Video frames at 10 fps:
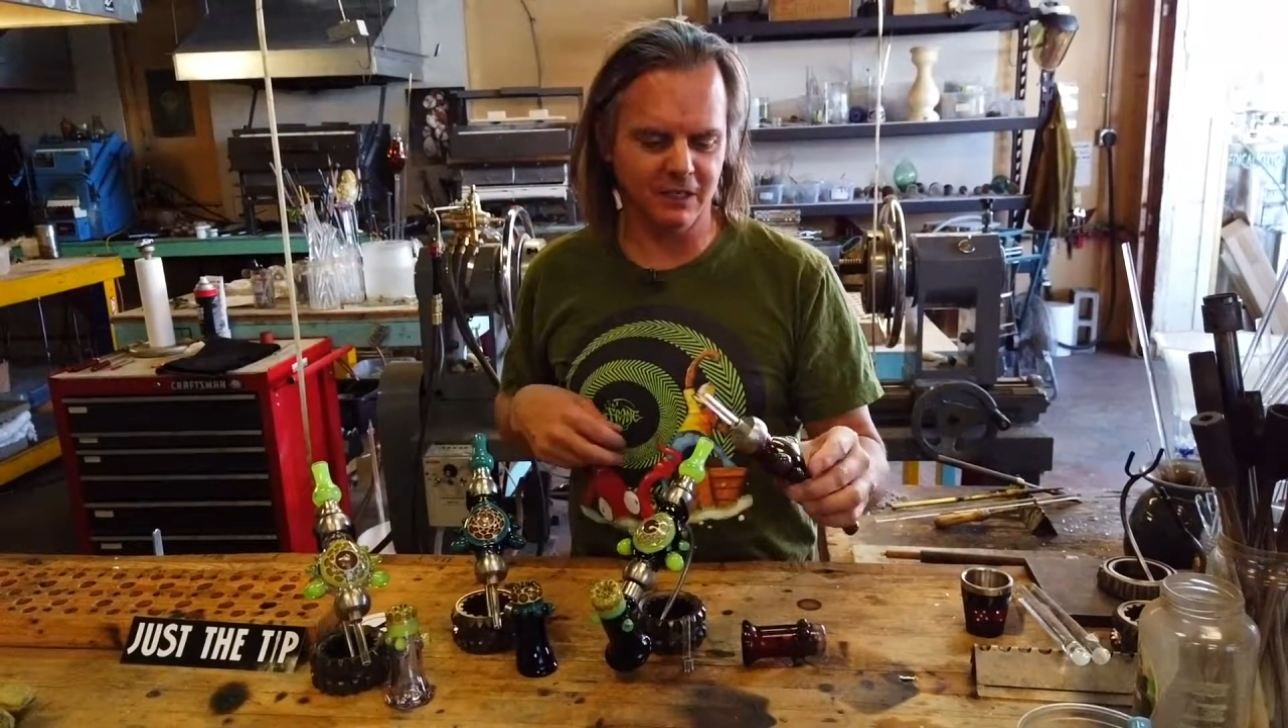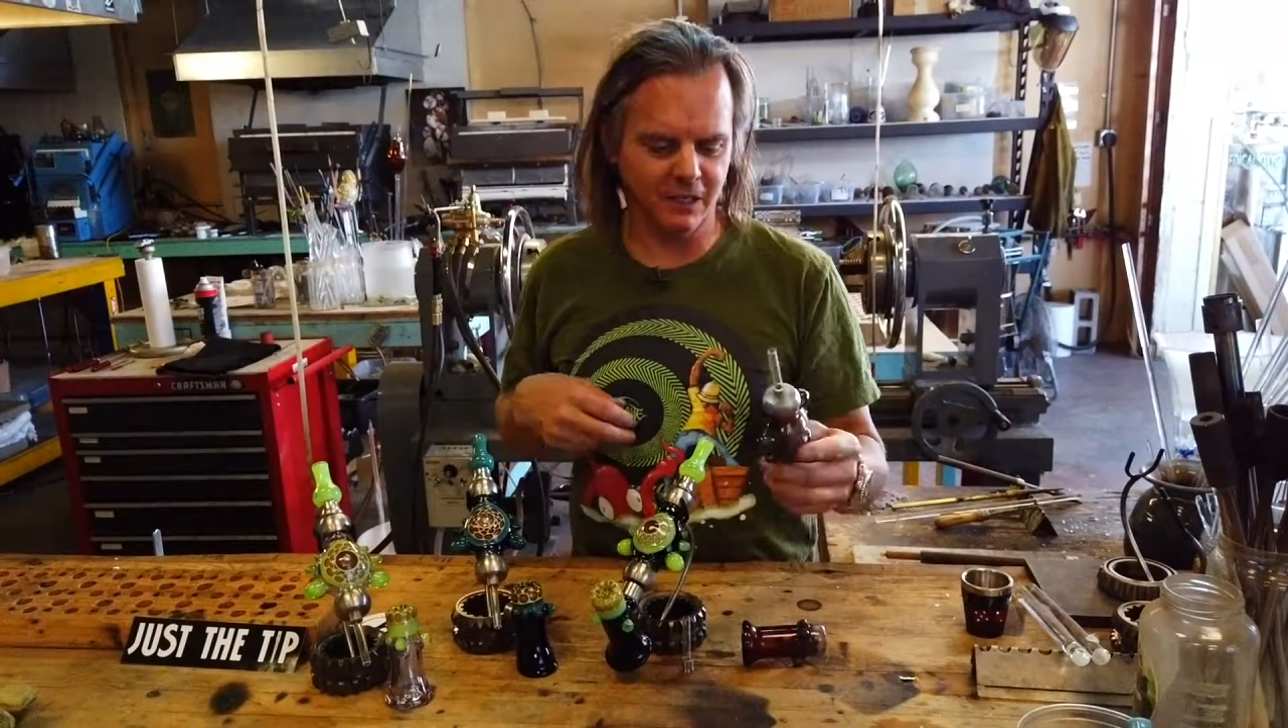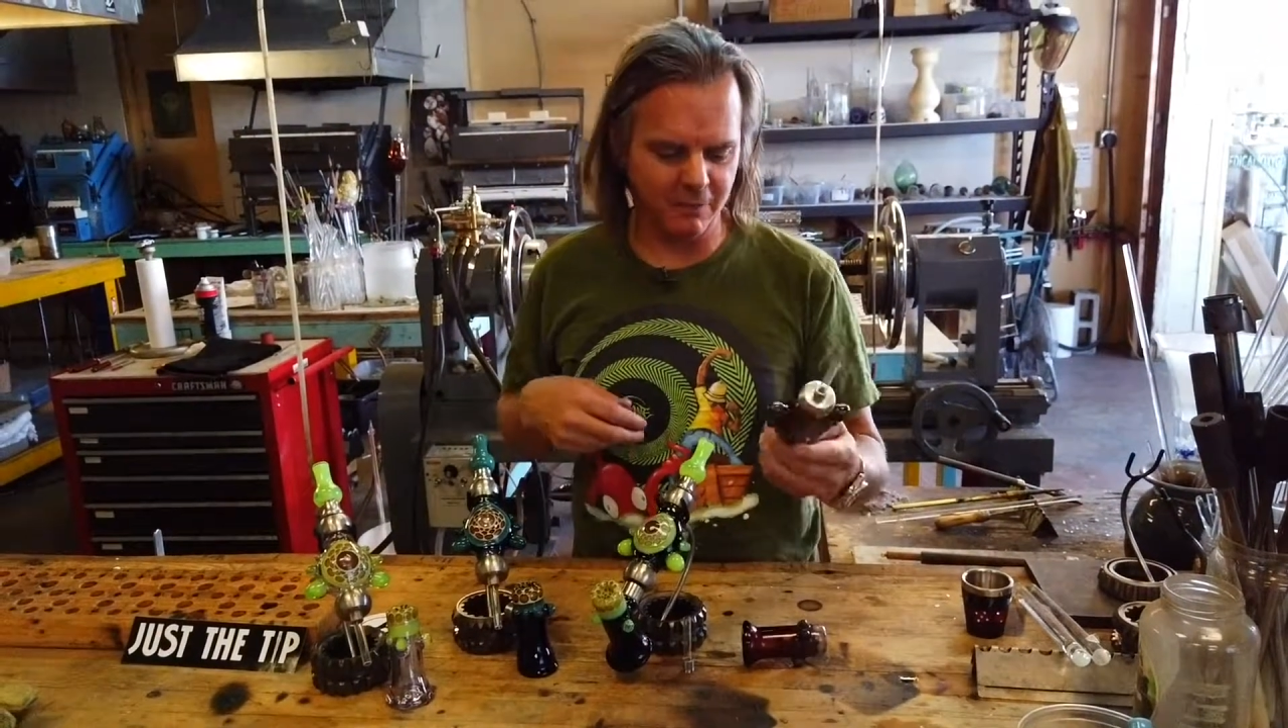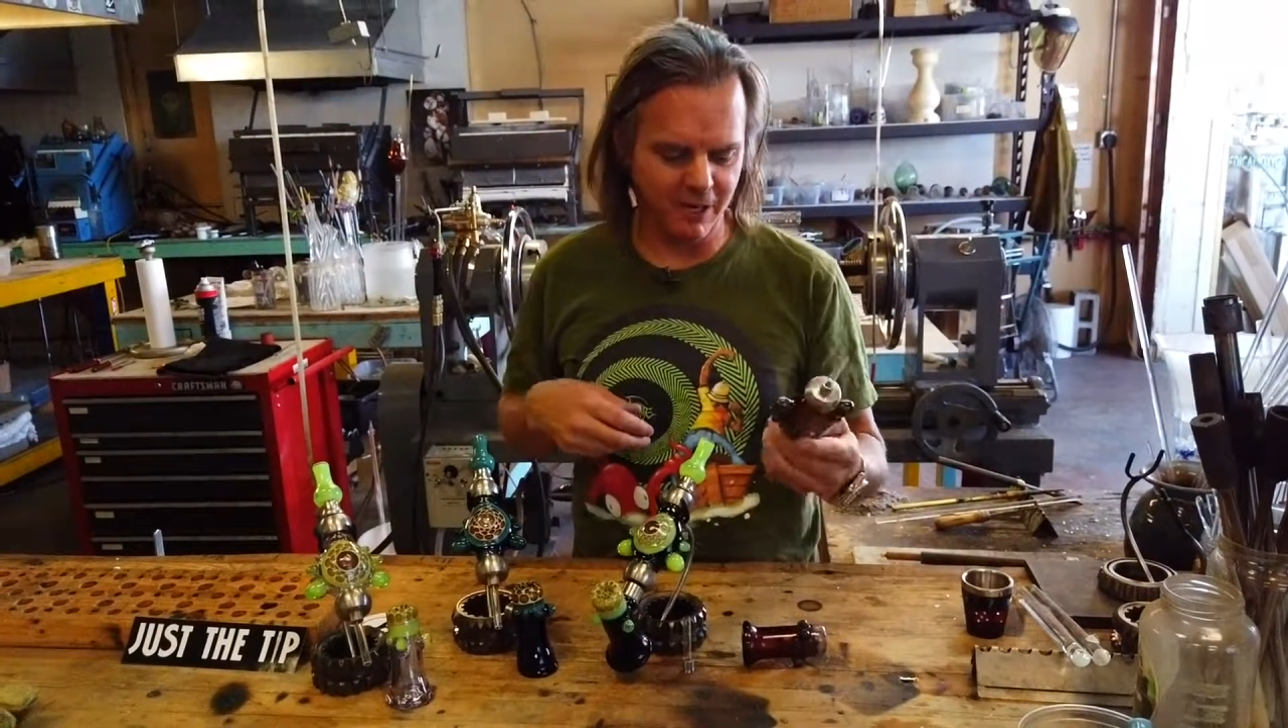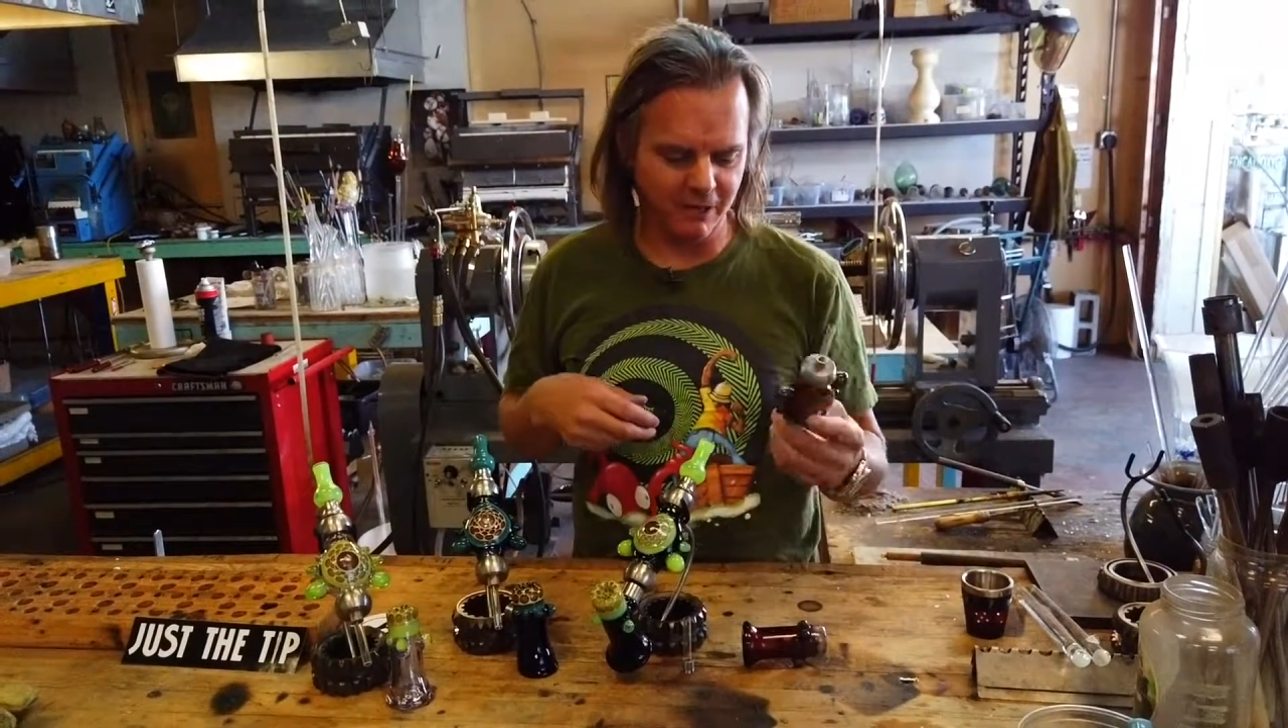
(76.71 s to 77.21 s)
gonna
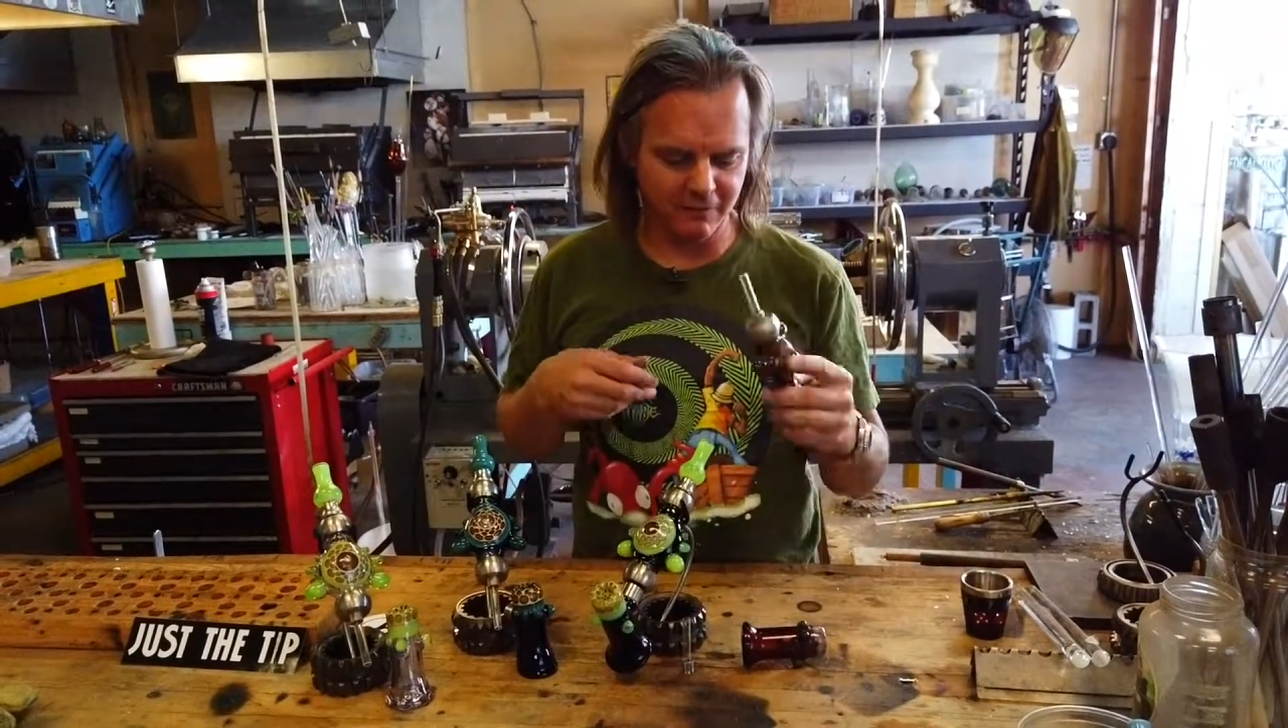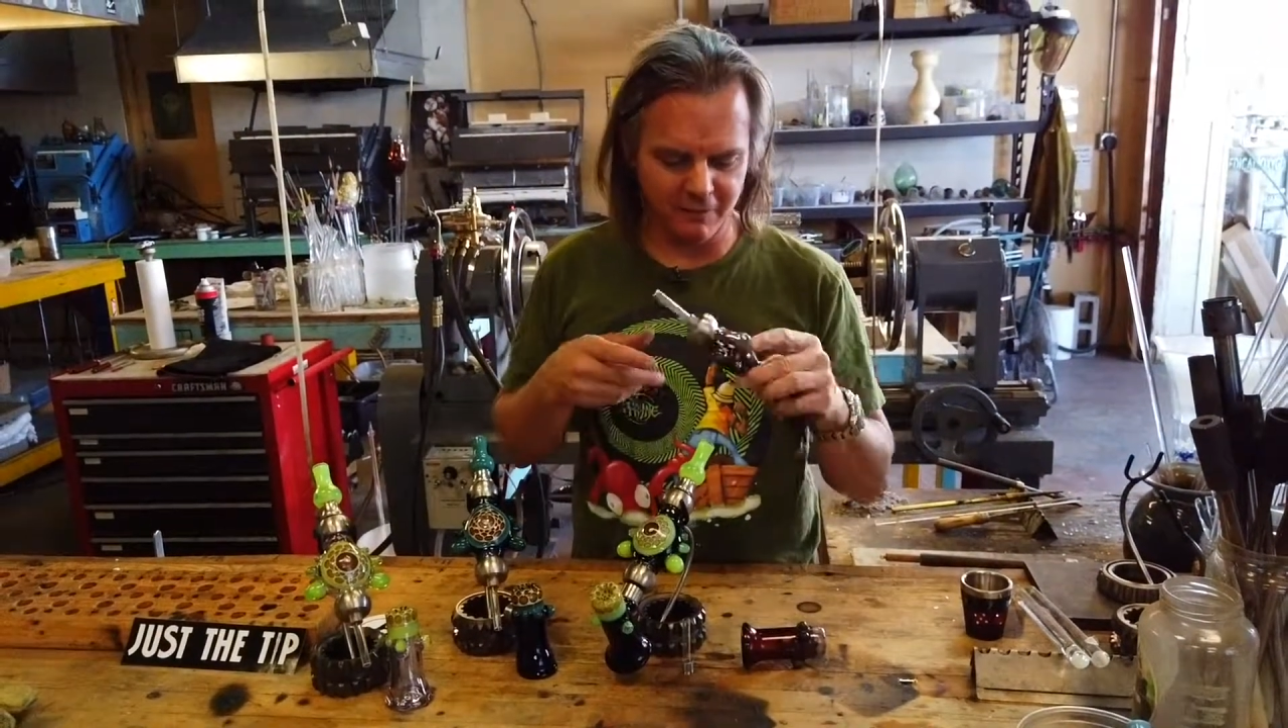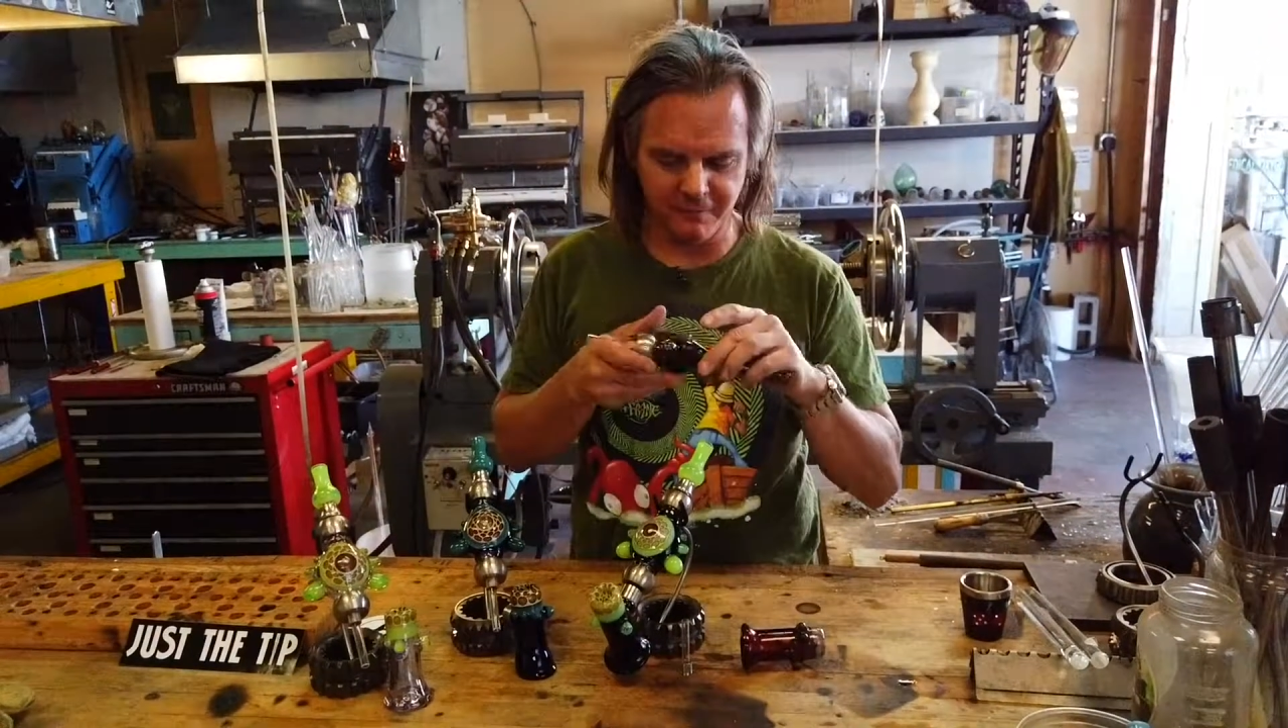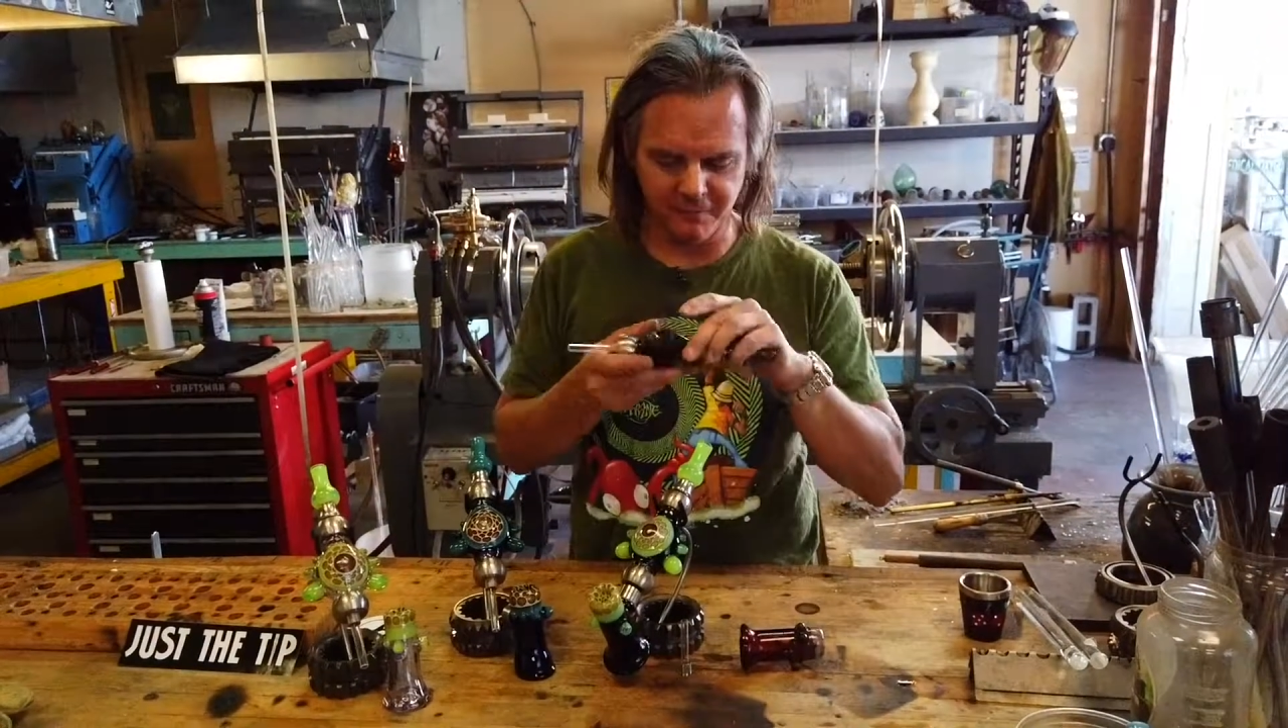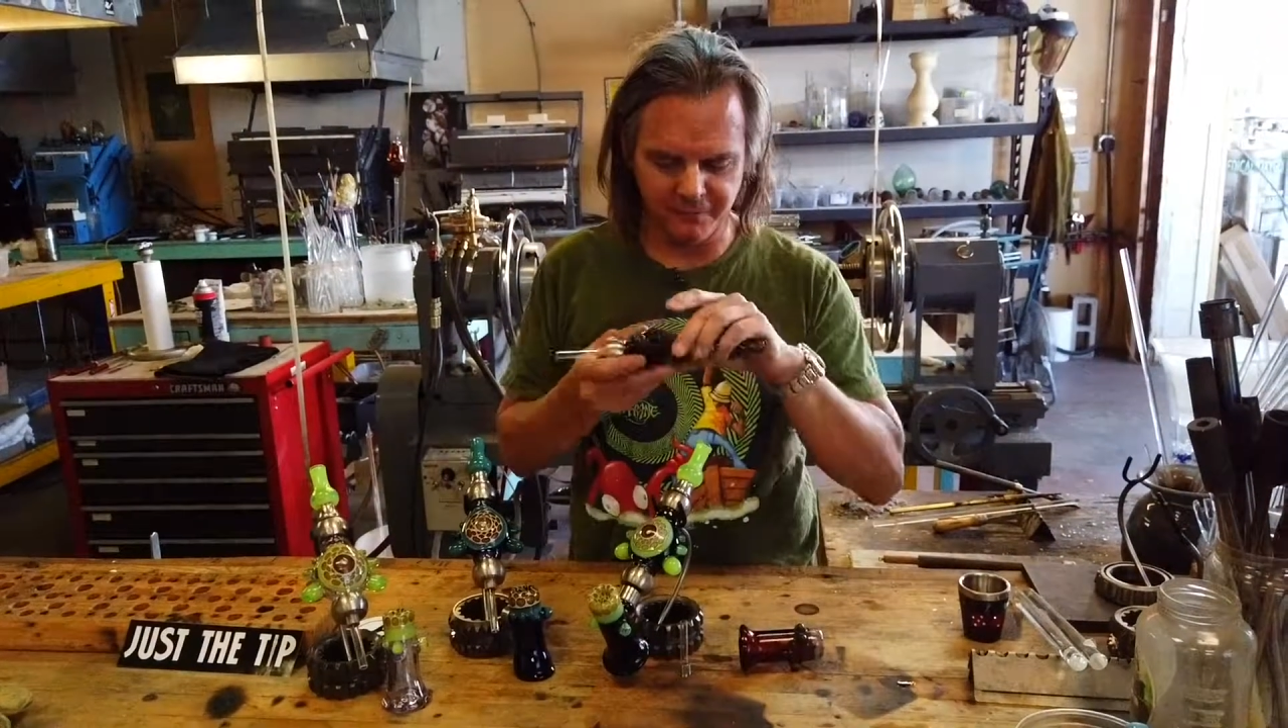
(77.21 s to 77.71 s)
come out of them.